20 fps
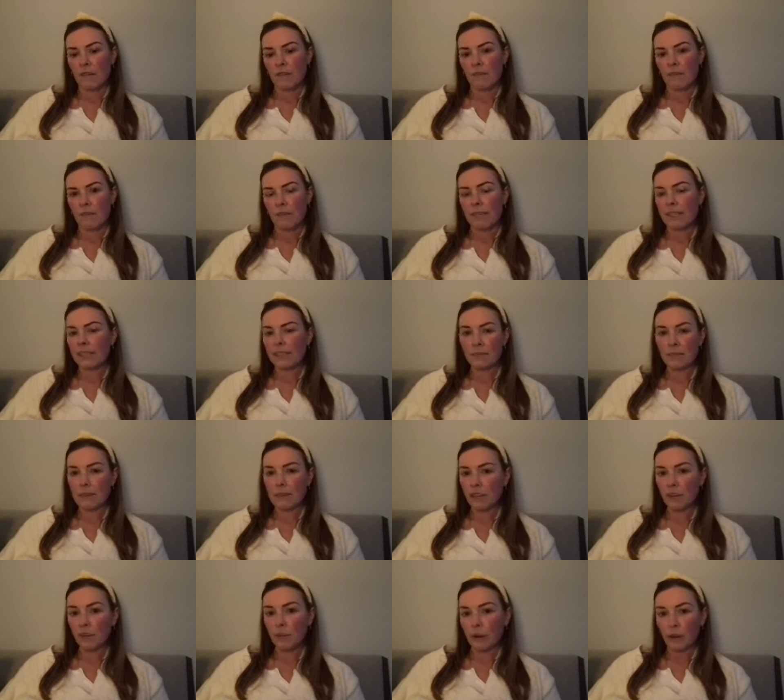It doesn't mean
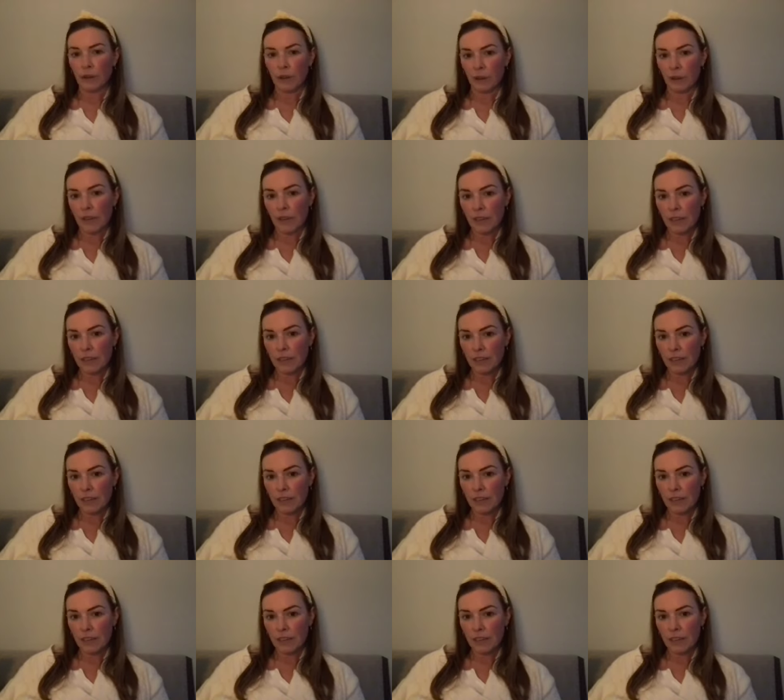you weren't good.
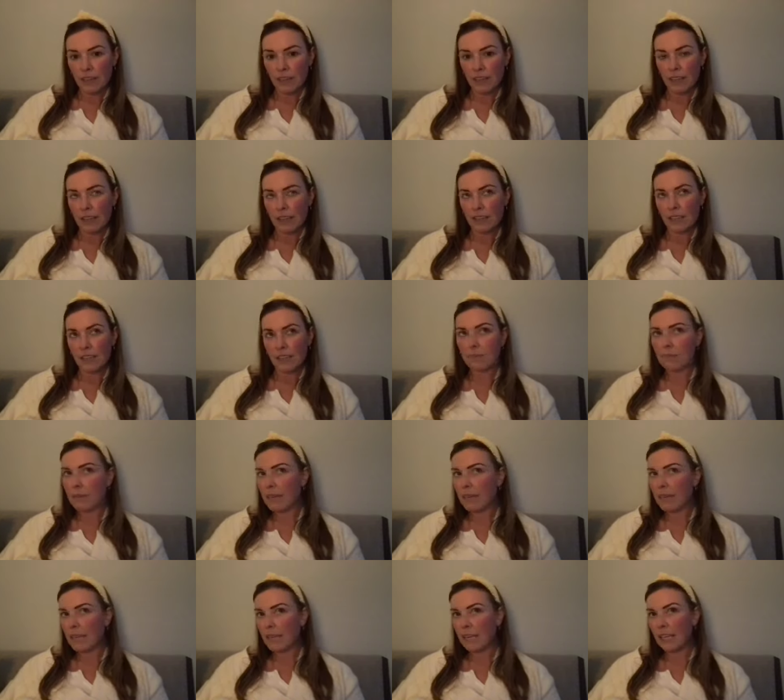It doesn't
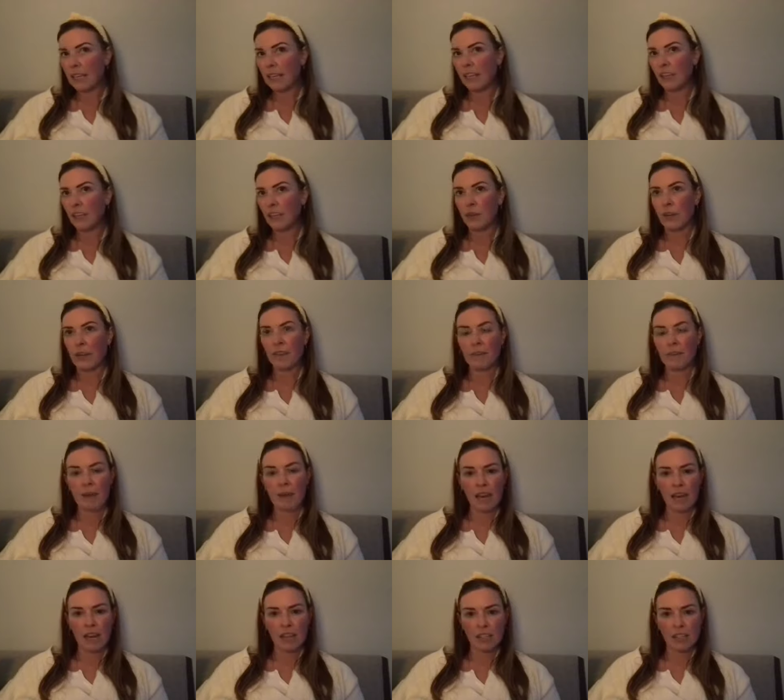mean you gave a
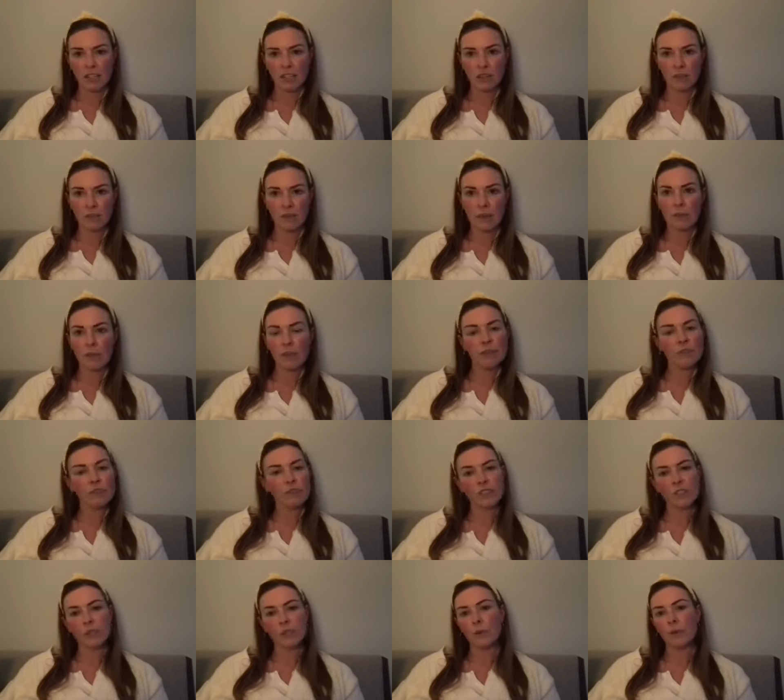bad audition. Maybe you
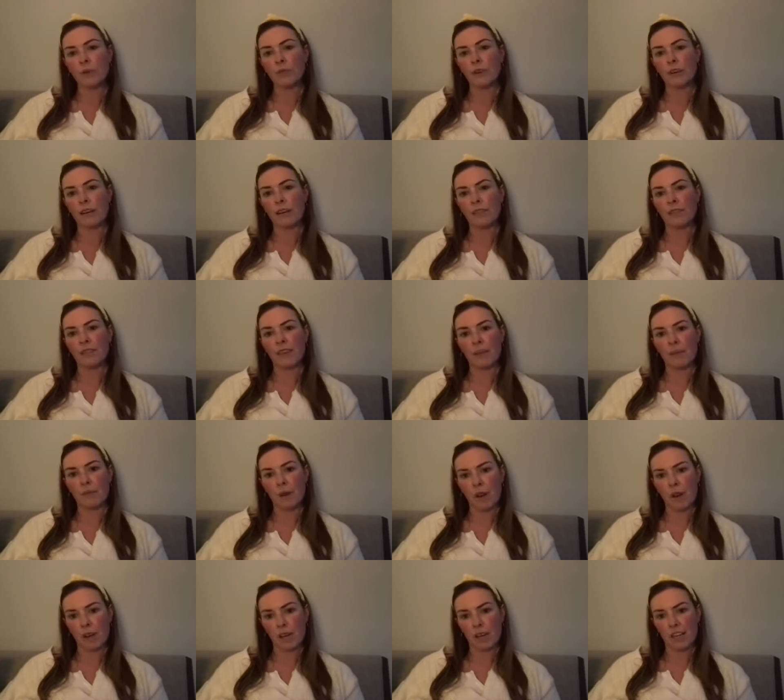just weren't right for that
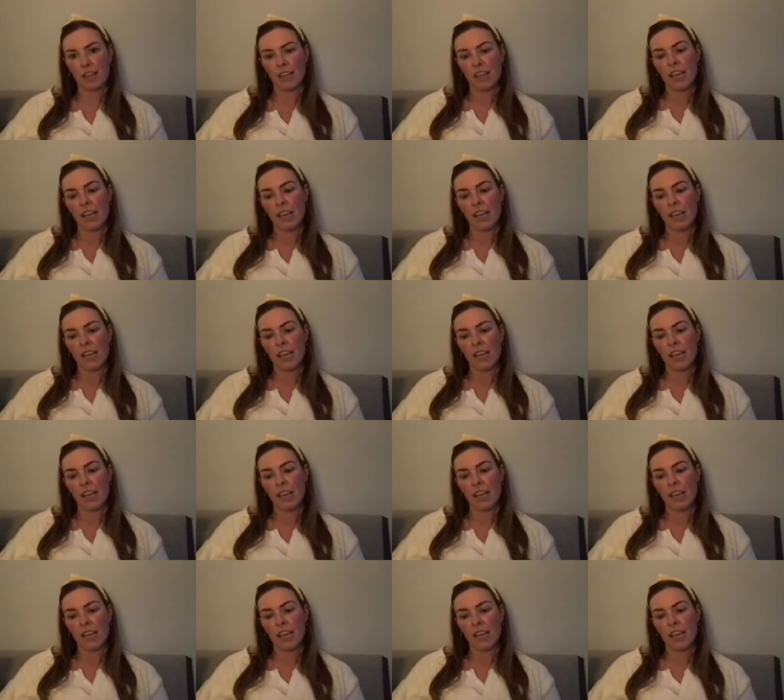part.